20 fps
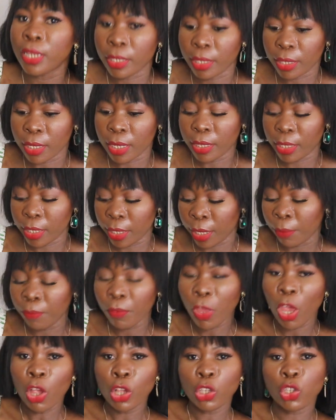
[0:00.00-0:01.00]
the city.
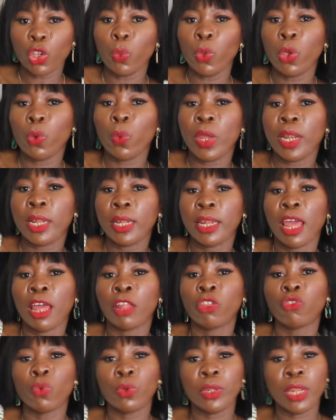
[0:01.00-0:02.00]
So we went
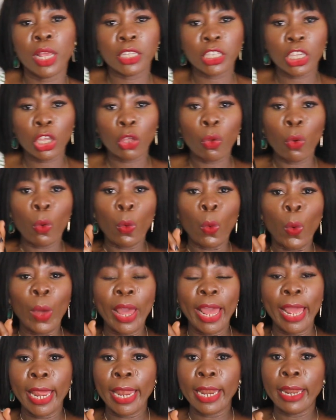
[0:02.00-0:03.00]
there 2 days ago,
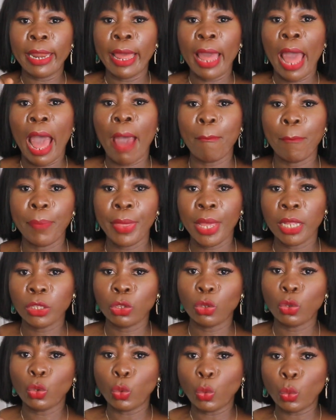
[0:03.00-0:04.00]
and I picked
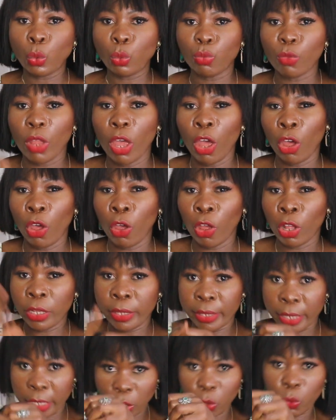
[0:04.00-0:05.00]

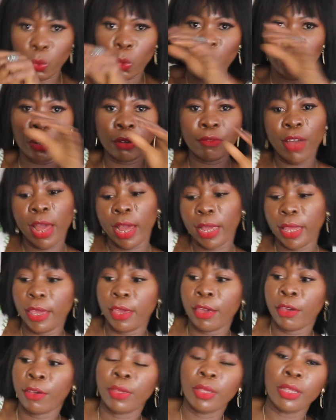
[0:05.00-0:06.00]
this one right
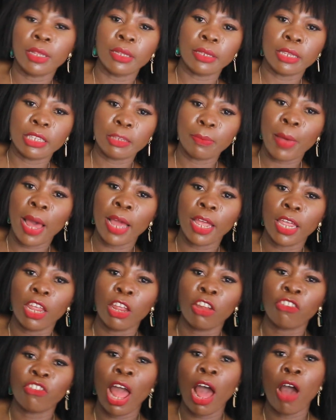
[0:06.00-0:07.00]
here in this
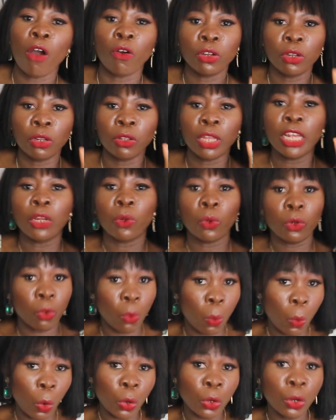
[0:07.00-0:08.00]
package. I ordered another
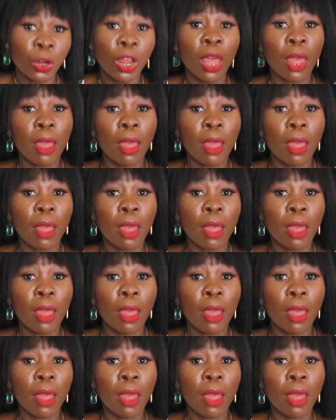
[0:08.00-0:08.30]
one,